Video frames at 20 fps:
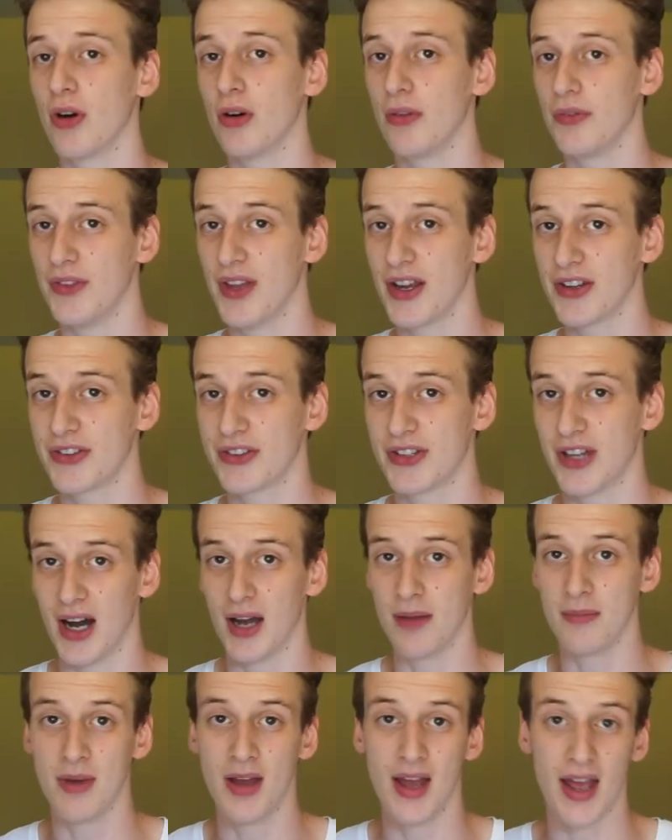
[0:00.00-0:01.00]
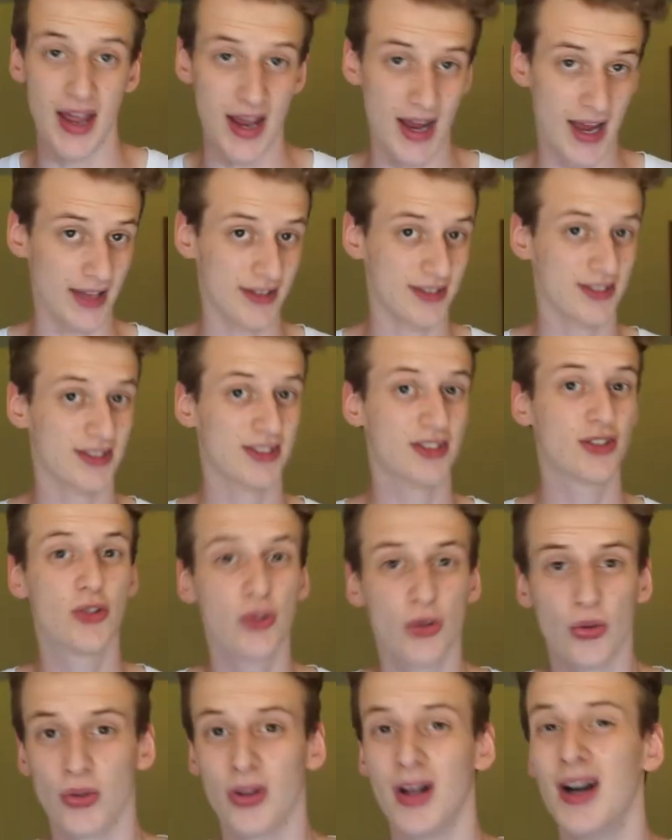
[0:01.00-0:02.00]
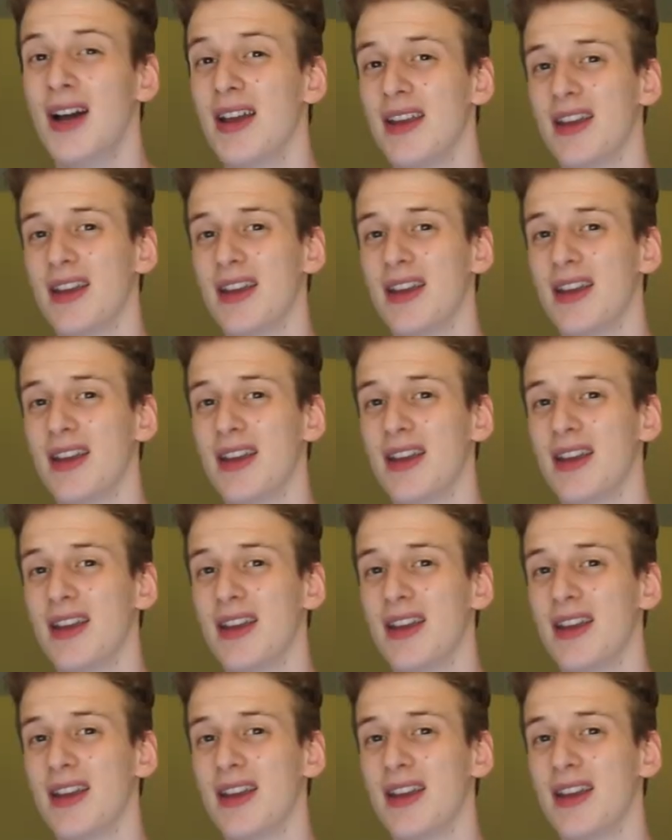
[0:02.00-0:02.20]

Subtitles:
of their time at school,